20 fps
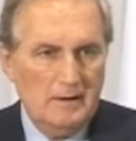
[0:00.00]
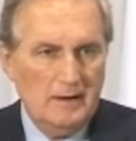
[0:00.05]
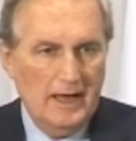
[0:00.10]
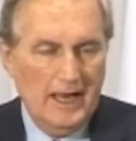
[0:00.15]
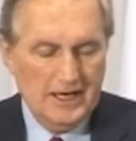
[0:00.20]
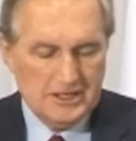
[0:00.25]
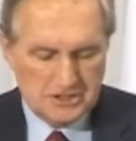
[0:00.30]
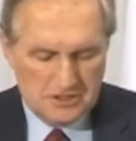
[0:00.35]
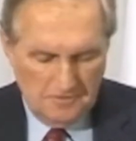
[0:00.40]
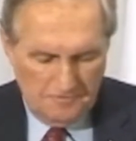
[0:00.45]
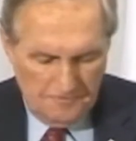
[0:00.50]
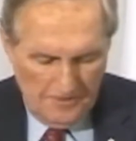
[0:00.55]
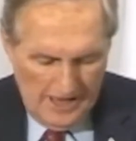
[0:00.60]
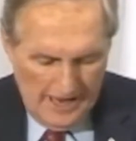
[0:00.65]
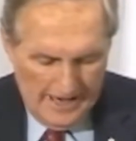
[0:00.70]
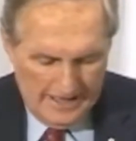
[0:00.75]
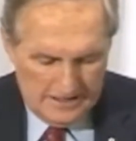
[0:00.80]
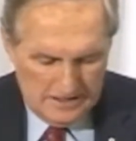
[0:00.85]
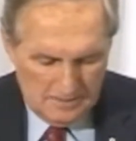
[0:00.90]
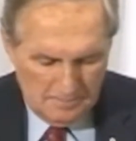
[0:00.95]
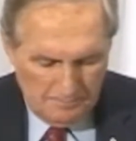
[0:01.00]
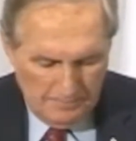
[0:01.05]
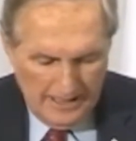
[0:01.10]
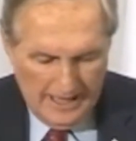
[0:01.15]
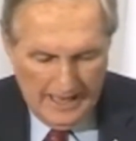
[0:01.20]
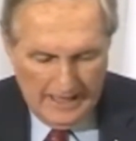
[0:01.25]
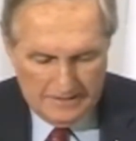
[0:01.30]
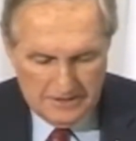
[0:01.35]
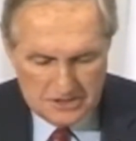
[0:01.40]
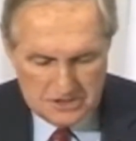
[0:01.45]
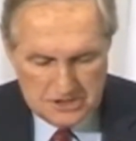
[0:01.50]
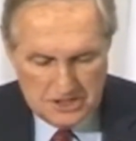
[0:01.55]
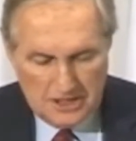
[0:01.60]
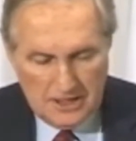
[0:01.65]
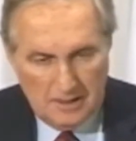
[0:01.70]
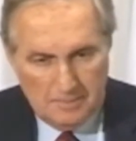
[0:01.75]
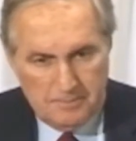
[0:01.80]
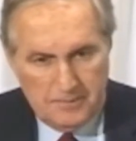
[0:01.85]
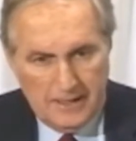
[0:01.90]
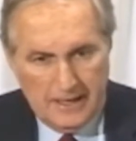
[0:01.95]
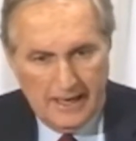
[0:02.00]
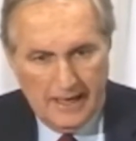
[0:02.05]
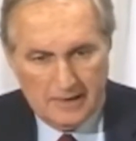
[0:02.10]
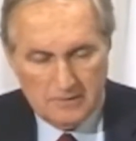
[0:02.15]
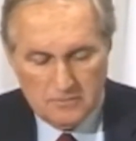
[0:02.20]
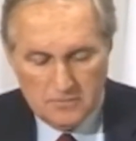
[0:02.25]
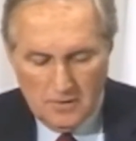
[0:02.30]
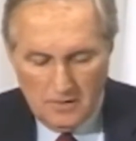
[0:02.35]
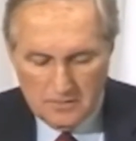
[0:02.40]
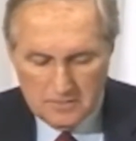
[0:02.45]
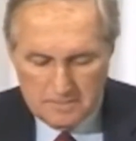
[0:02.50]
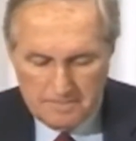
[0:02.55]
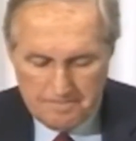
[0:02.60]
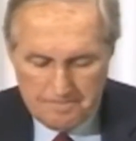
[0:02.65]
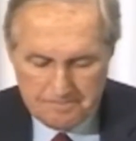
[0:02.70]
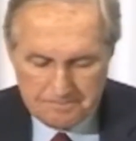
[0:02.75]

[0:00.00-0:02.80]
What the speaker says: as defined by the GDP, end quote.